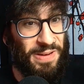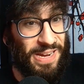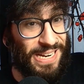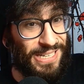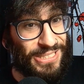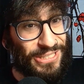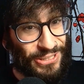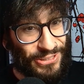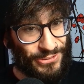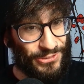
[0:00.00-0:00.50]

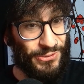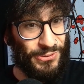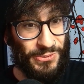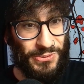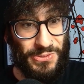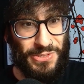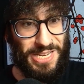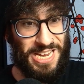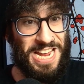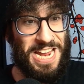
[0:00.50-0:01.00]
It's a
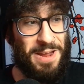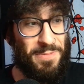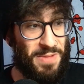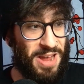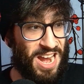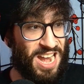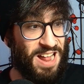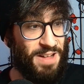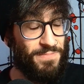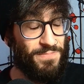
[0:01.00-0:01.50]
cool game,
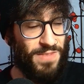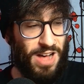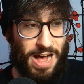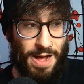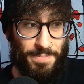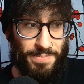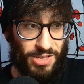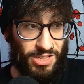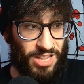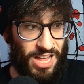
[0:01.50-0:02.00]
and
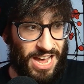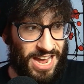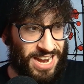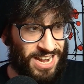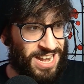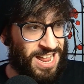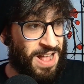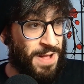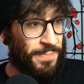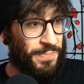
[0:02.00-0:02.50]
I'm
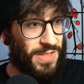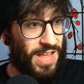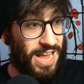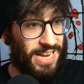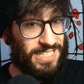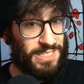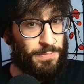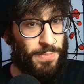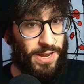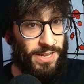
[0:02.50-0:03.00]
glad I
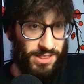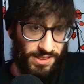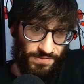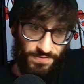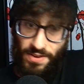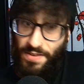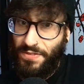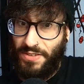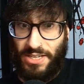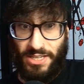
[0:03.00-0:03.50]
spent the
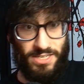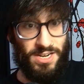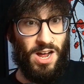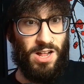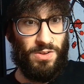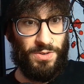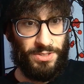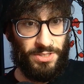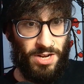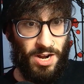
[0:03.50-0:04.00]

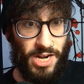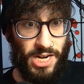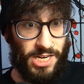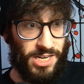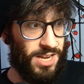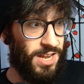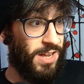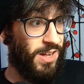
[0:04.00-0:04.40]
$15 on it